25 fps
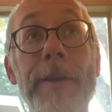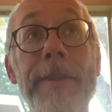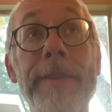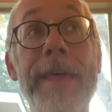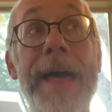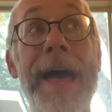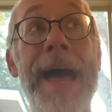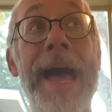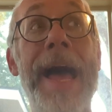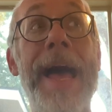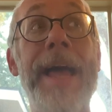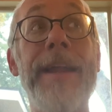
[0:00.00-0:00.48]

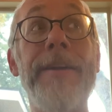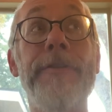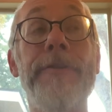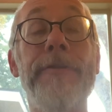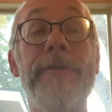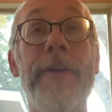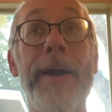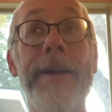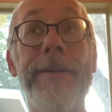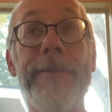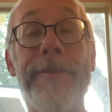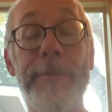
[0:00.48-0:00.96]
that,
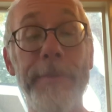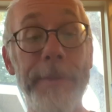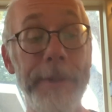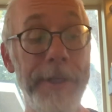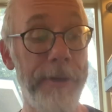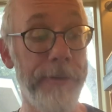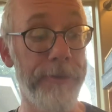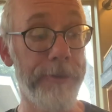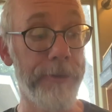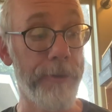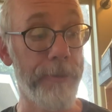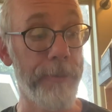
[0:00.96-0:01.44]
find some
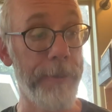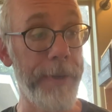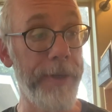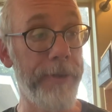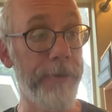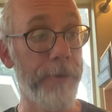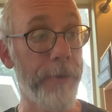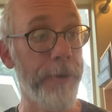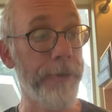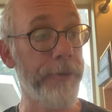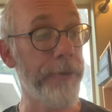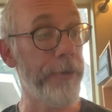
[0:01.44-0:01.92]
additional
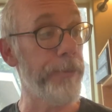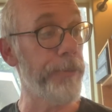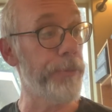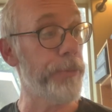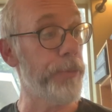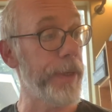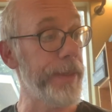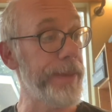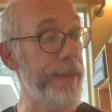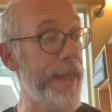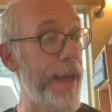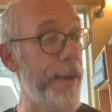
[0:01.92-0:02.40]
research, and
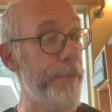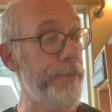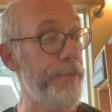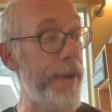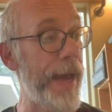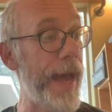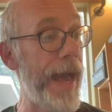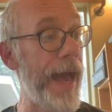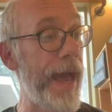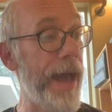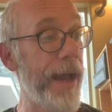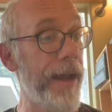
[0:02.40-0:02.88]
bring that
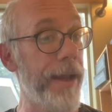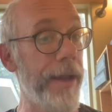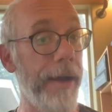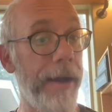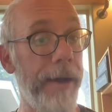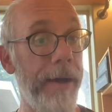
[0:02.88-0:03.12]
back.